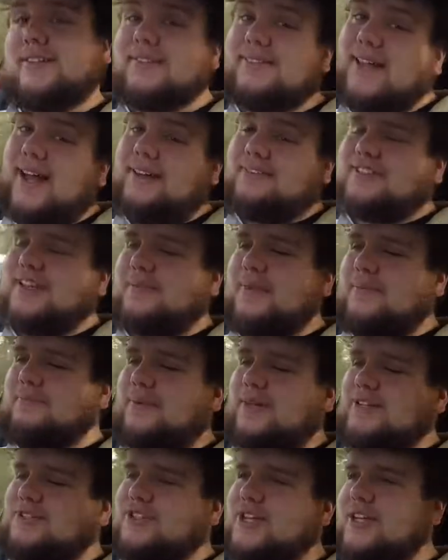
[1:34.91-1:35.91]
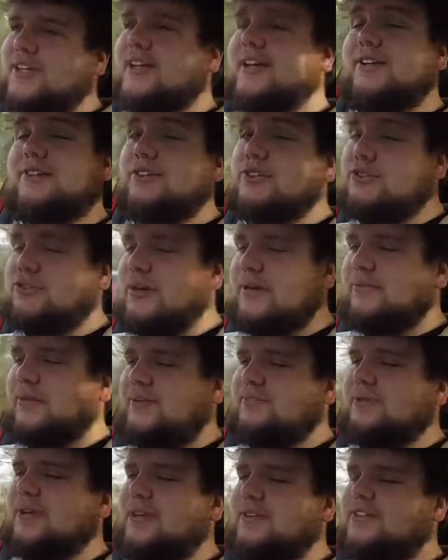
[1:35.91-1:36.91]
your lifetime MPG, your trip
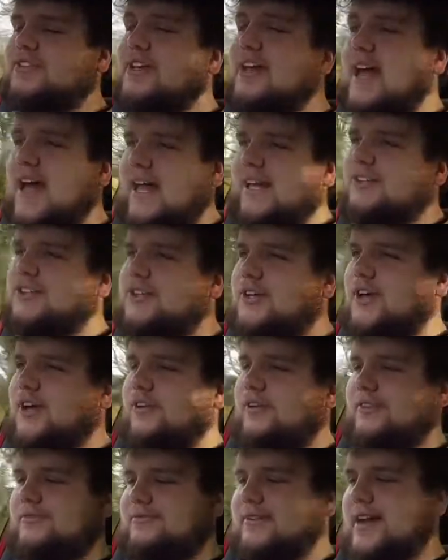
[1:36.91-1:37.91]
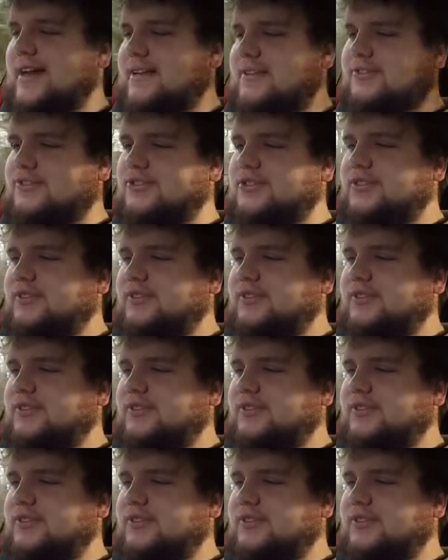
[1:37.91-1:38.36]
computer, and your current range.